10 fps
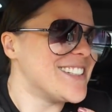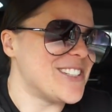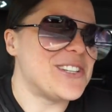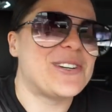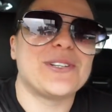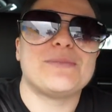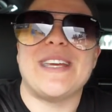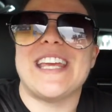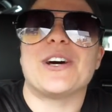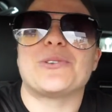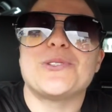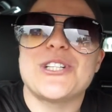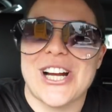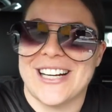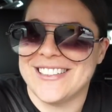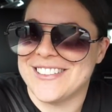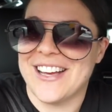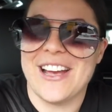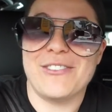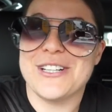So she calls me Yerusha.
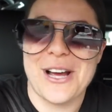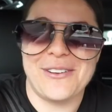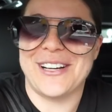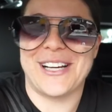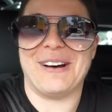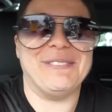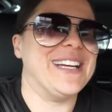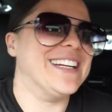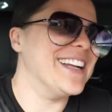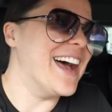So every time I come in,